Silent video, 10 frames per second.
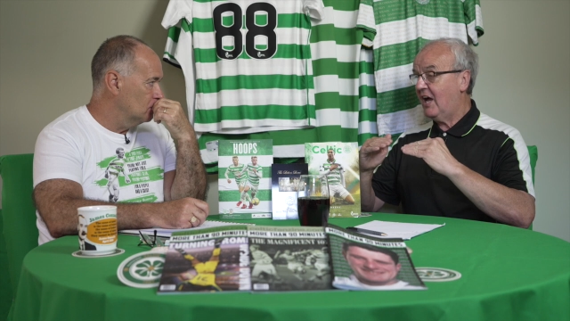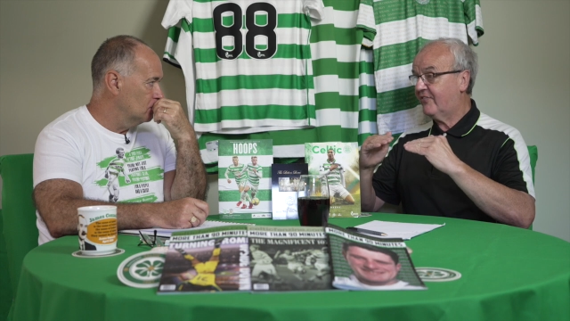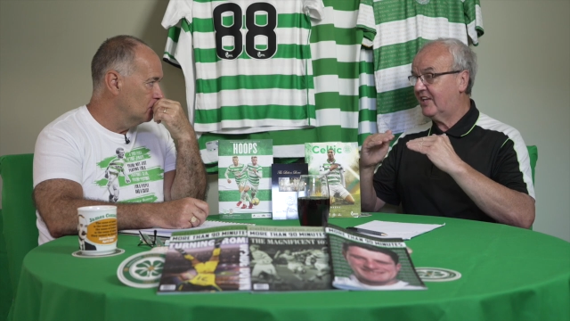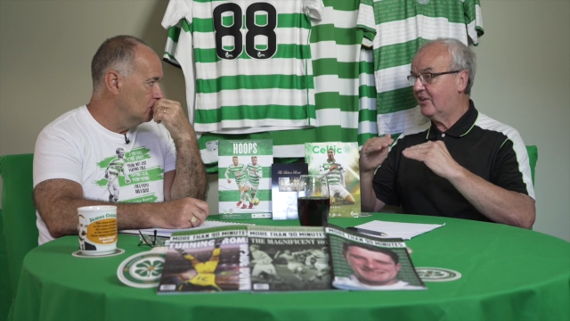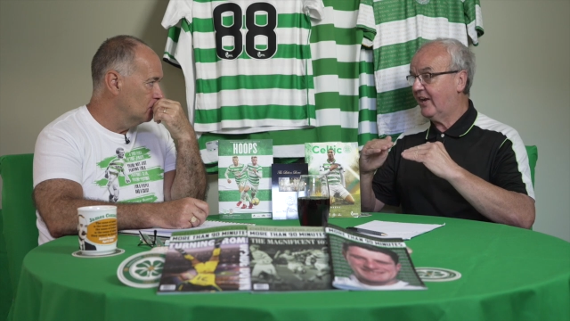Speaker 1: have
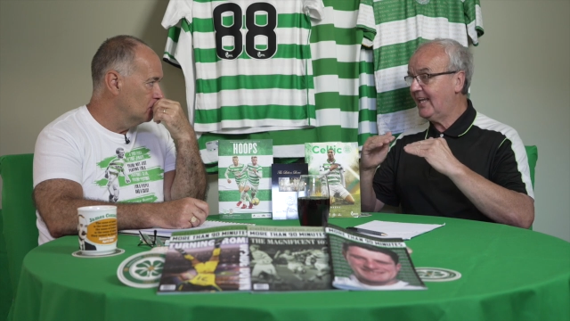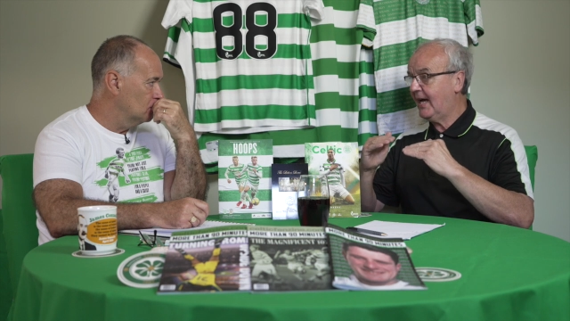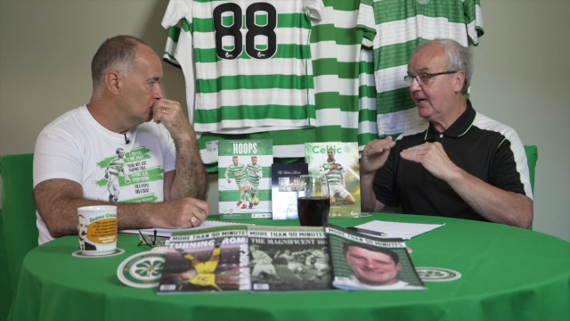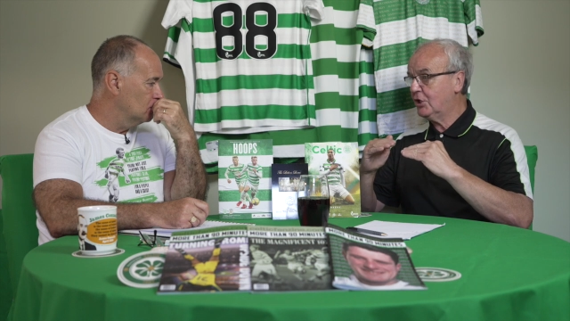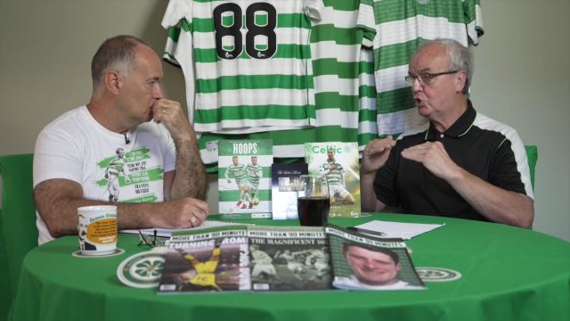got the right
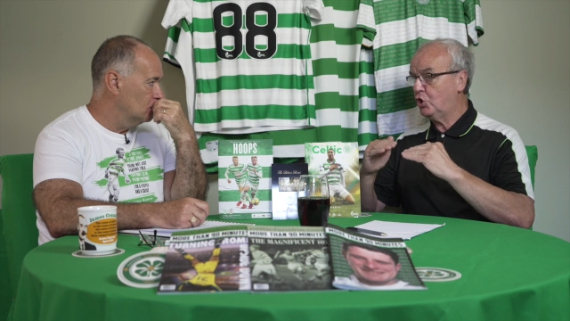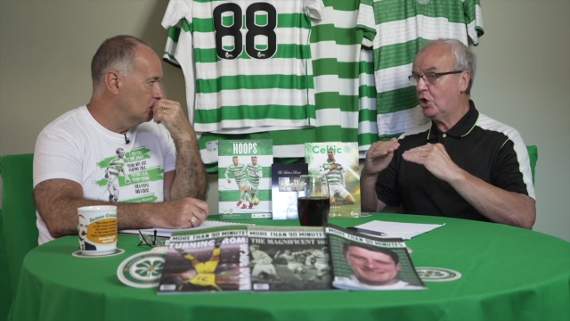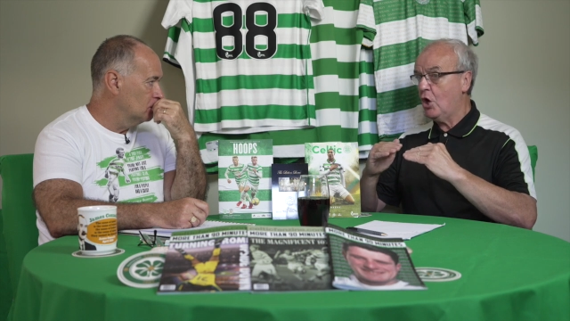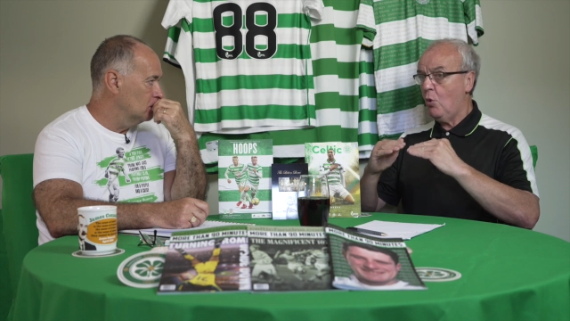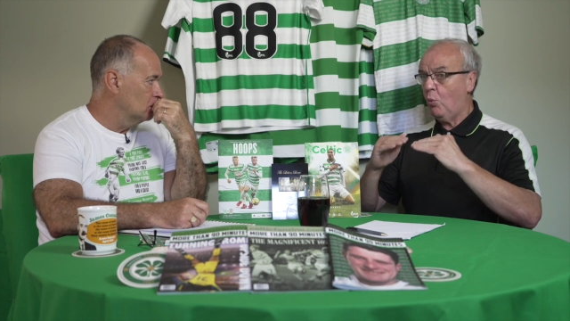attitude,
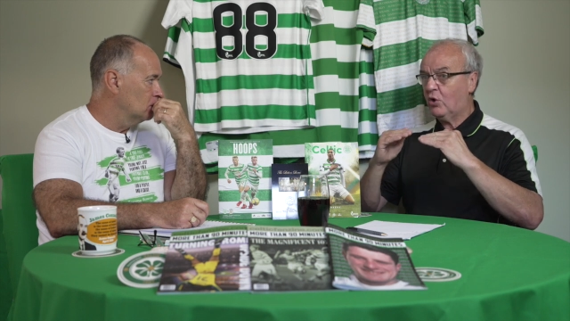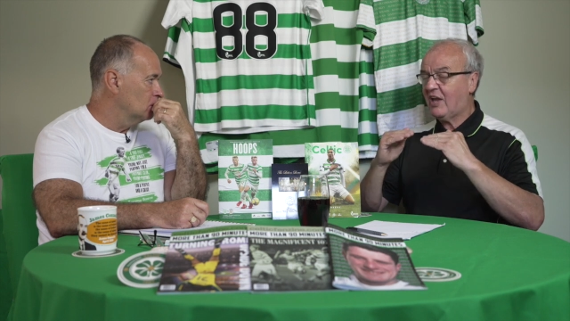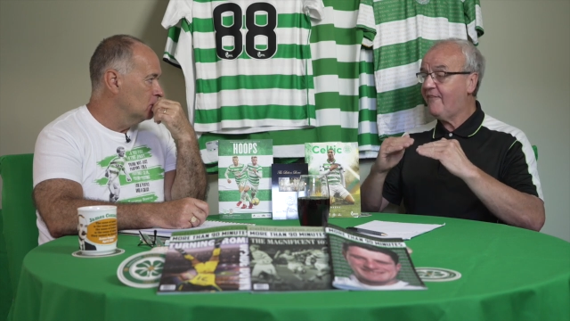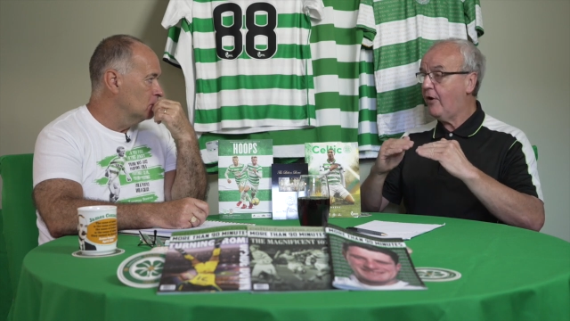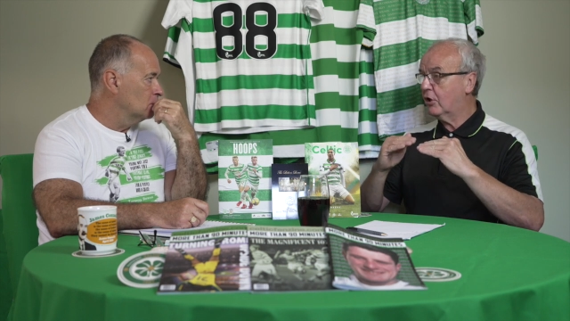will
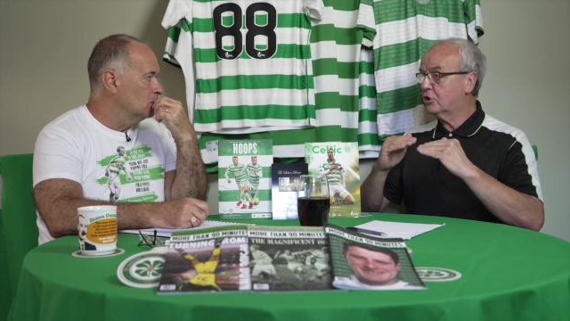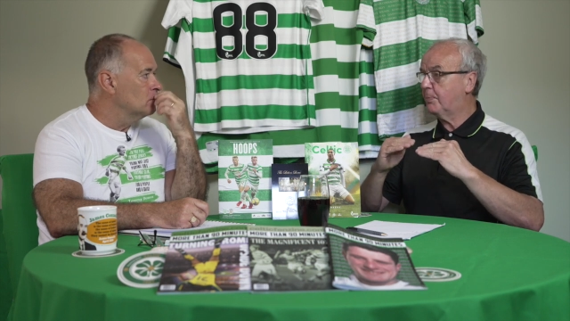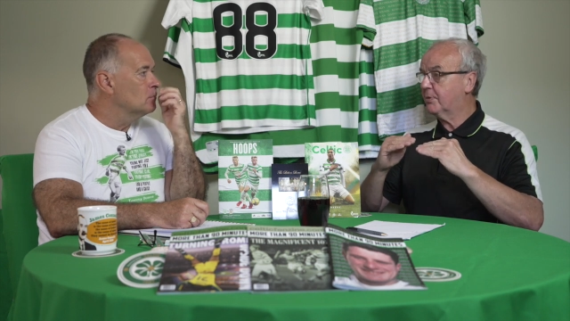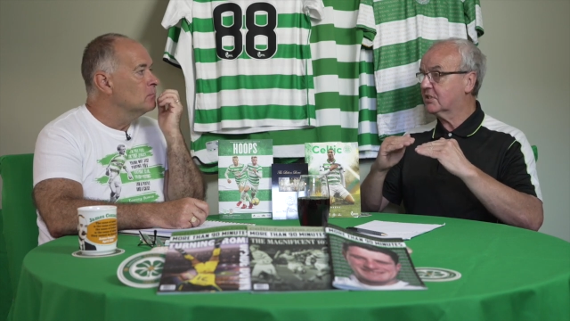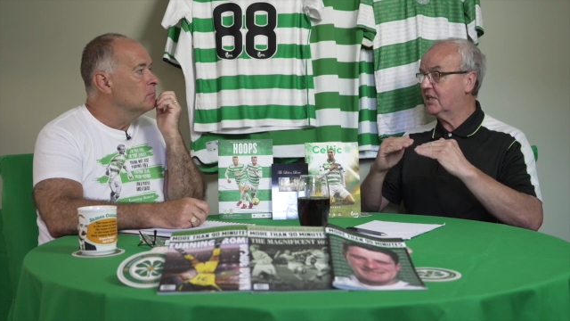give
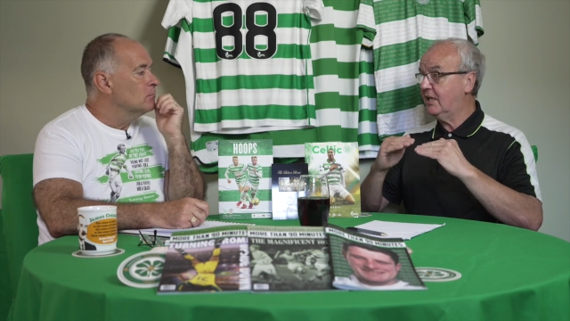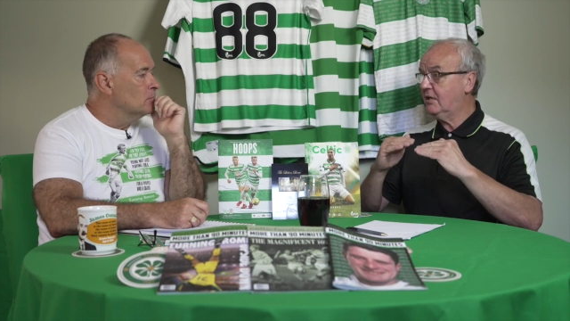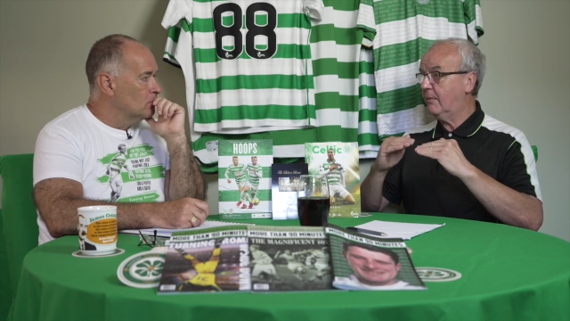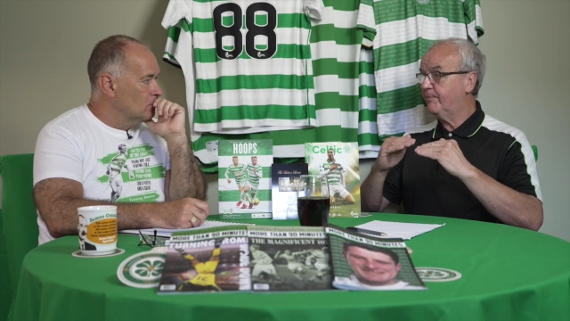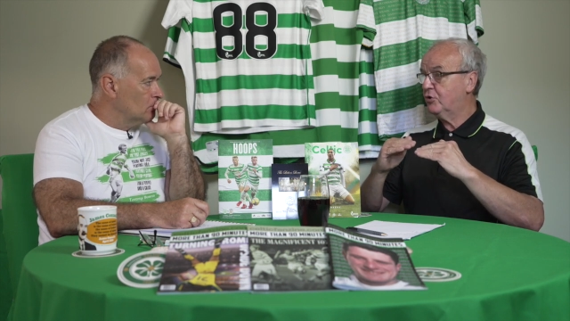100%,